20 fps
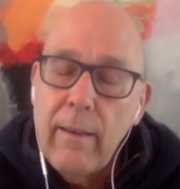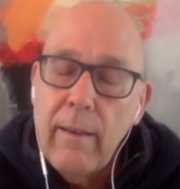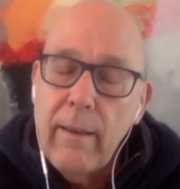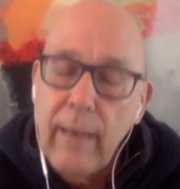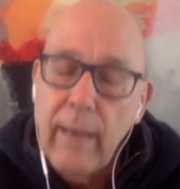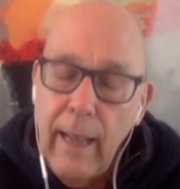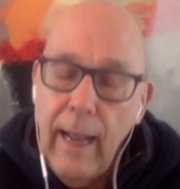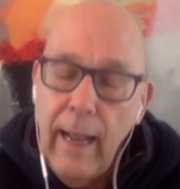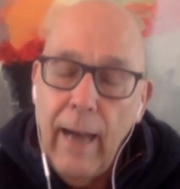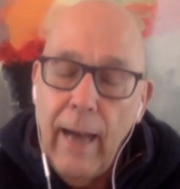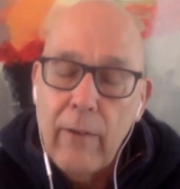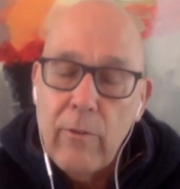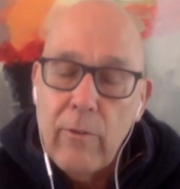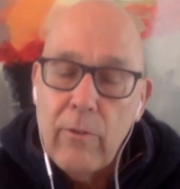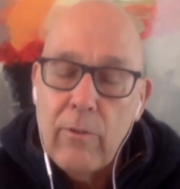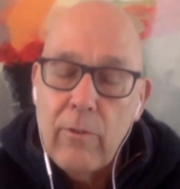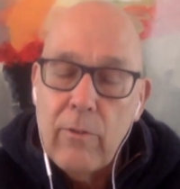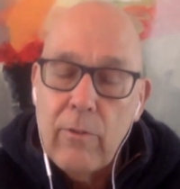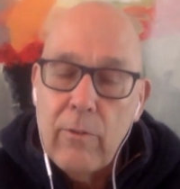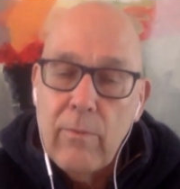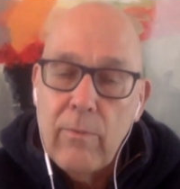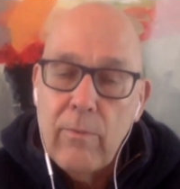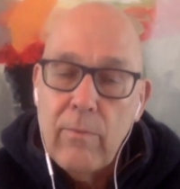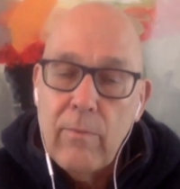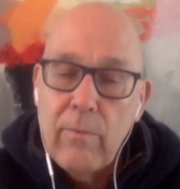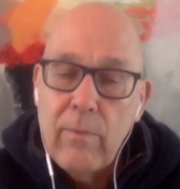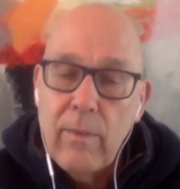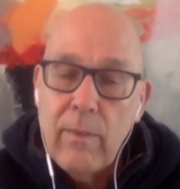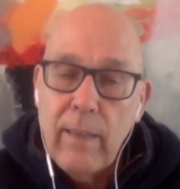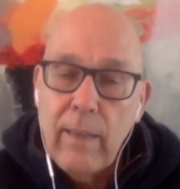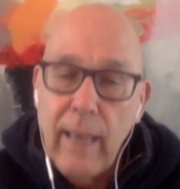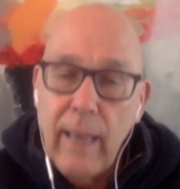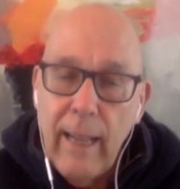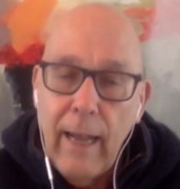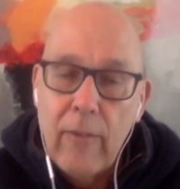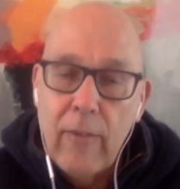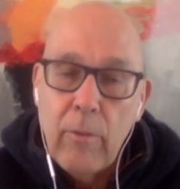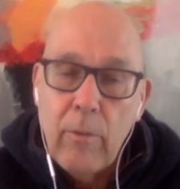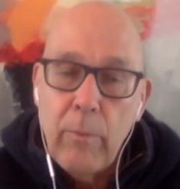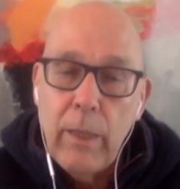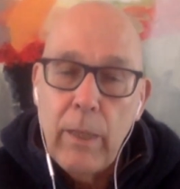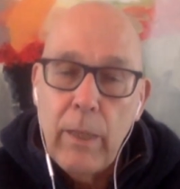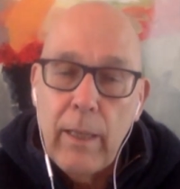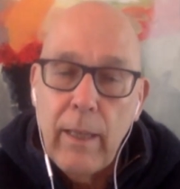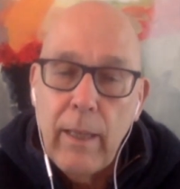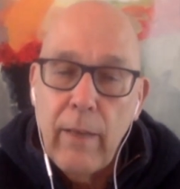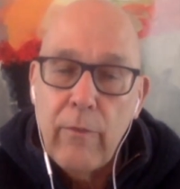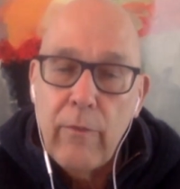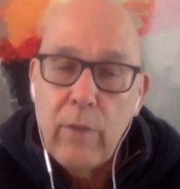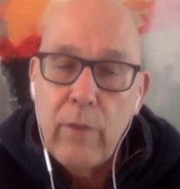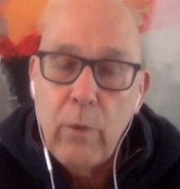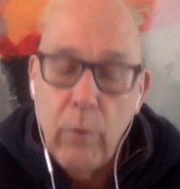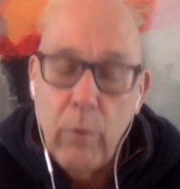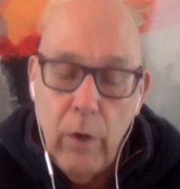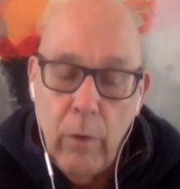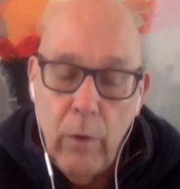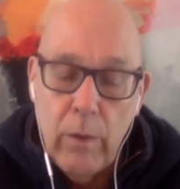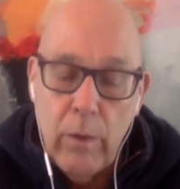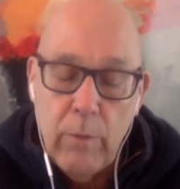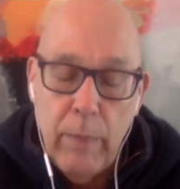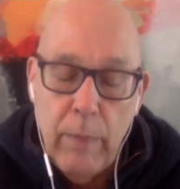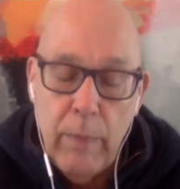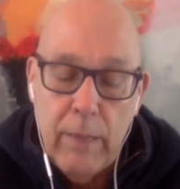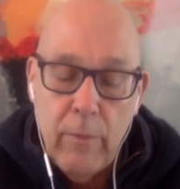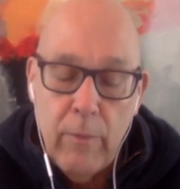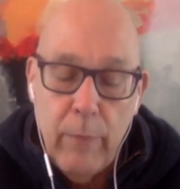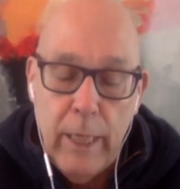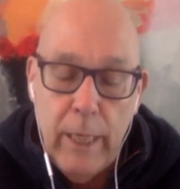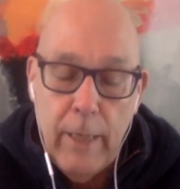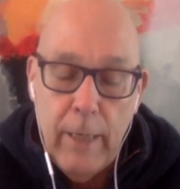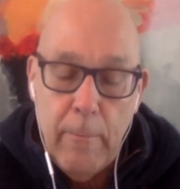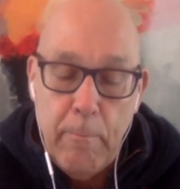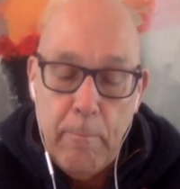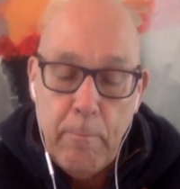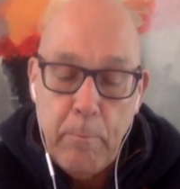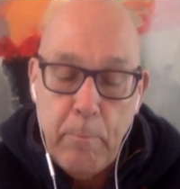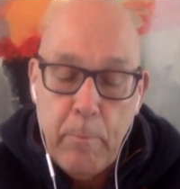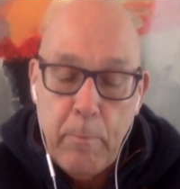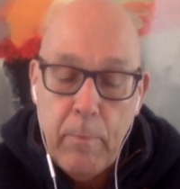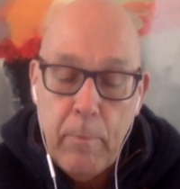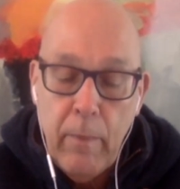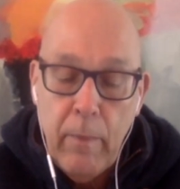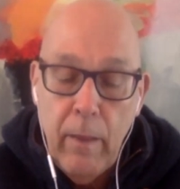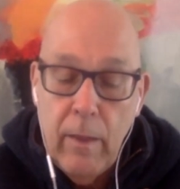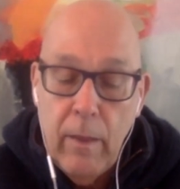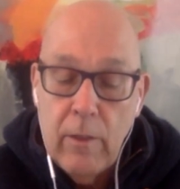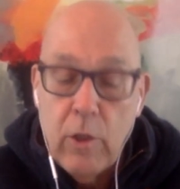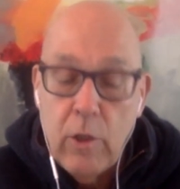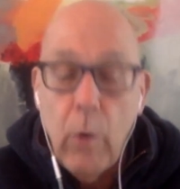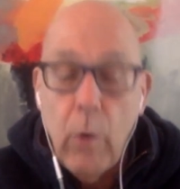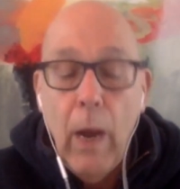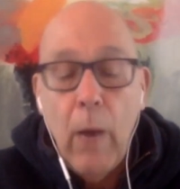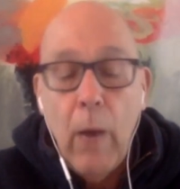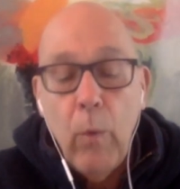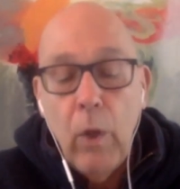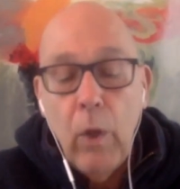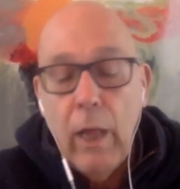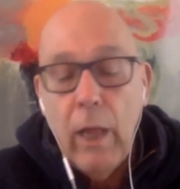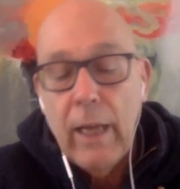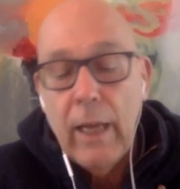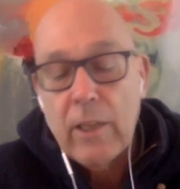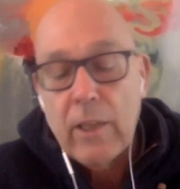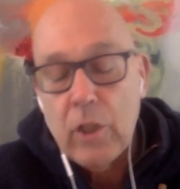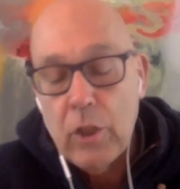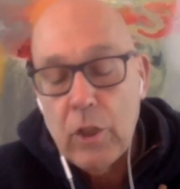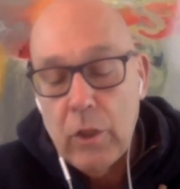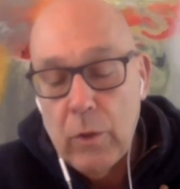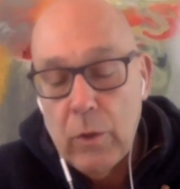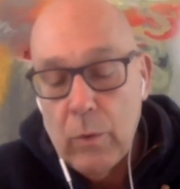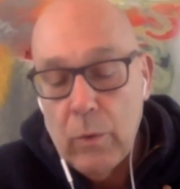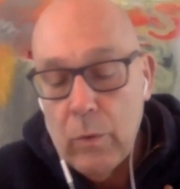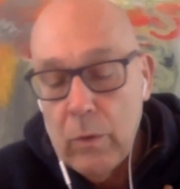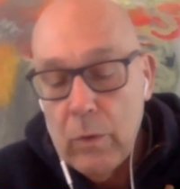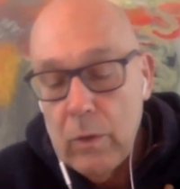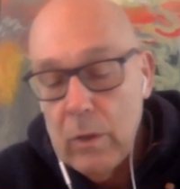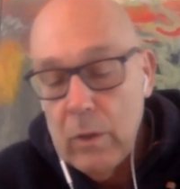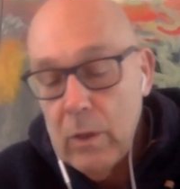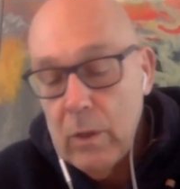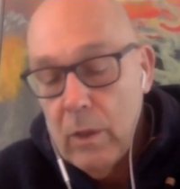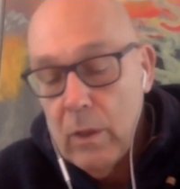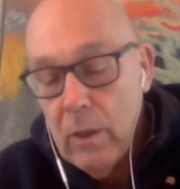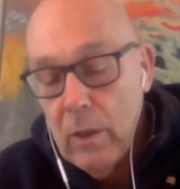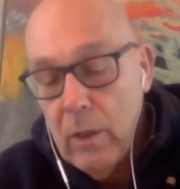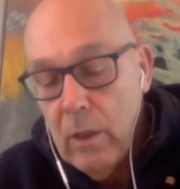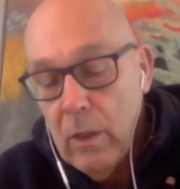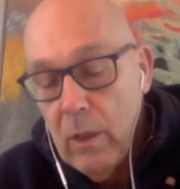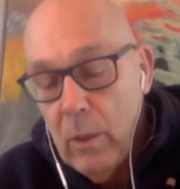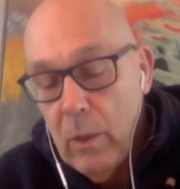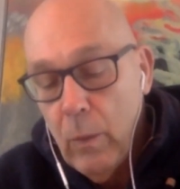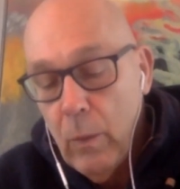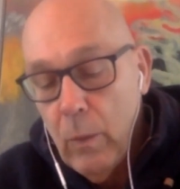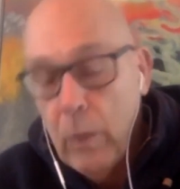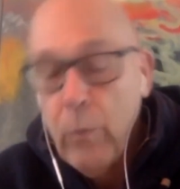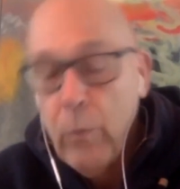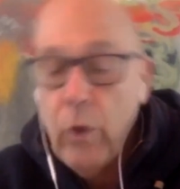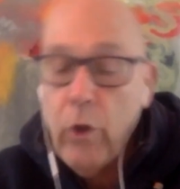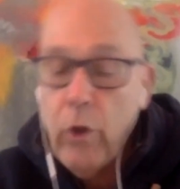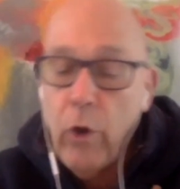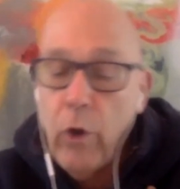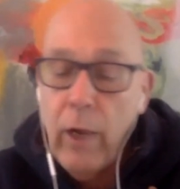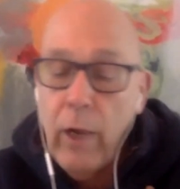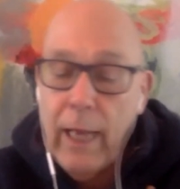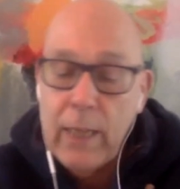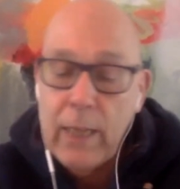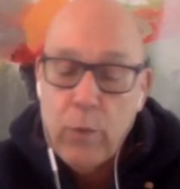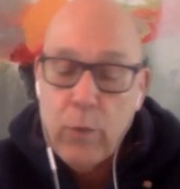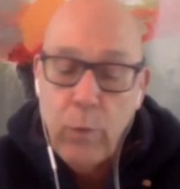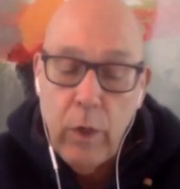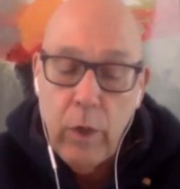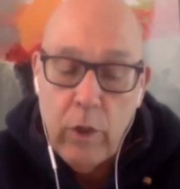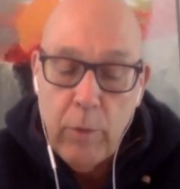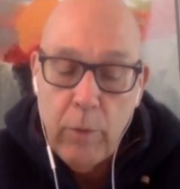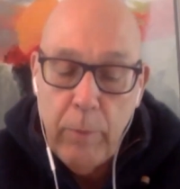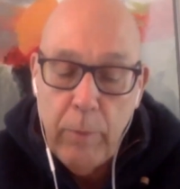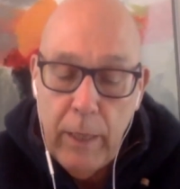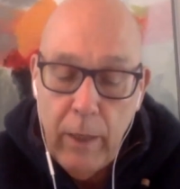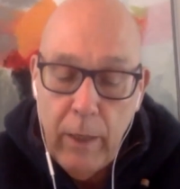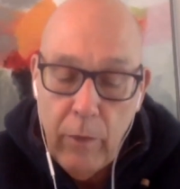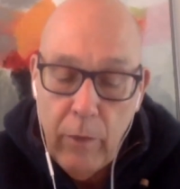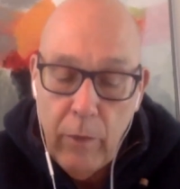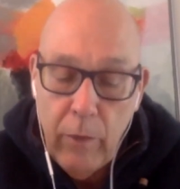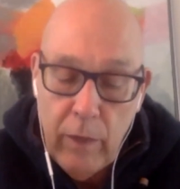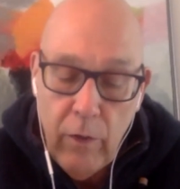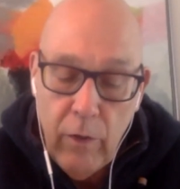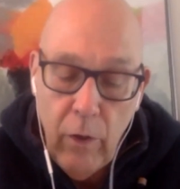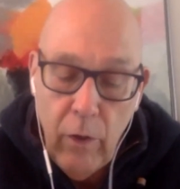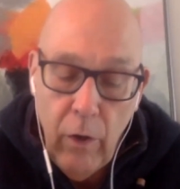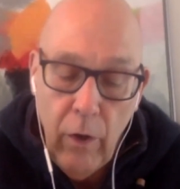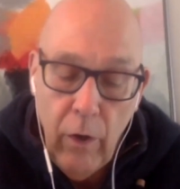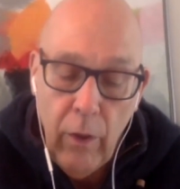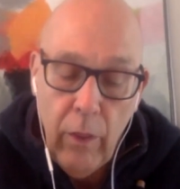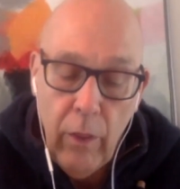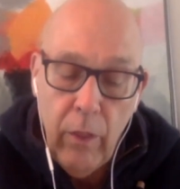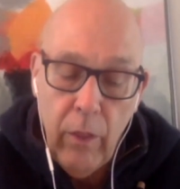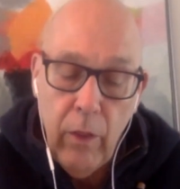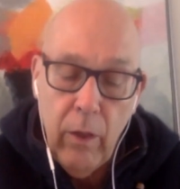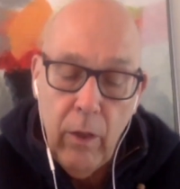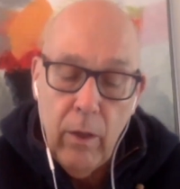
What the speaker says: Get out. Get out and be the gift you were always meant to be. So I will ask you, what will your last words be on this earth?